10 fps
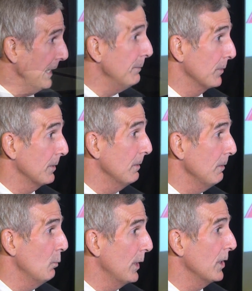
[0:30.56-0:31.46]
in
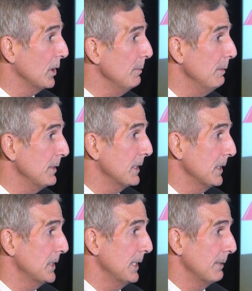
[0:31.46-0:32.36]
paper what our
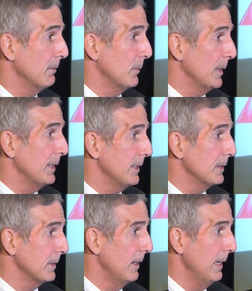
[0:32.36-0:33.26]
commitment to the city
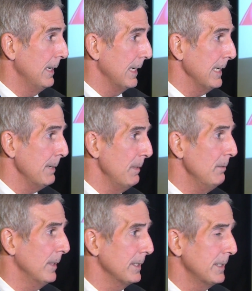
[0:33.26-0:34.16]
really is. And I
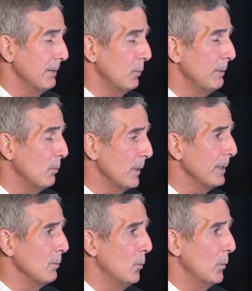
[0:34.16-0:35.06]
meant what I said. We
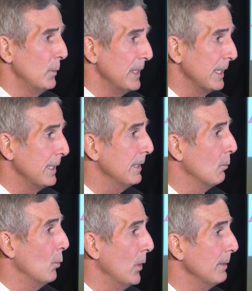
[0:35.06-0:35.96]
really
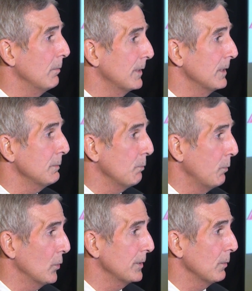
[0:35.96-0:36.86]
need and want this
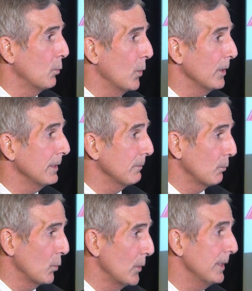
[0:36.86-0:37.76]
port to work
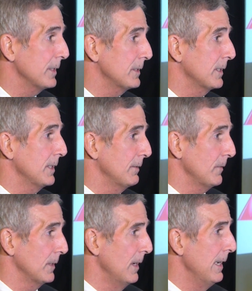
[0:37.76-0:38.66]
really
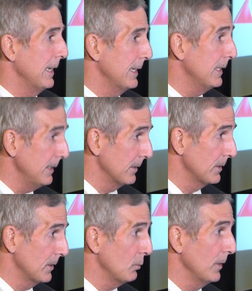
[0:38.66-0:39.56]
successfully. And it
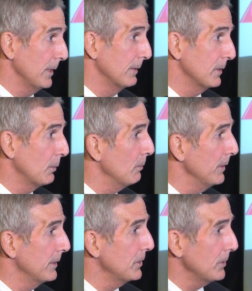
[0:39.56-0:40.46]
is. It's working. So
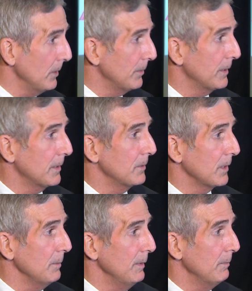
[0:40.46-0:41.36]
we wanted to show that
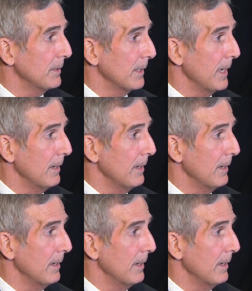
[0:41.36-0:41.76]
there's a commitment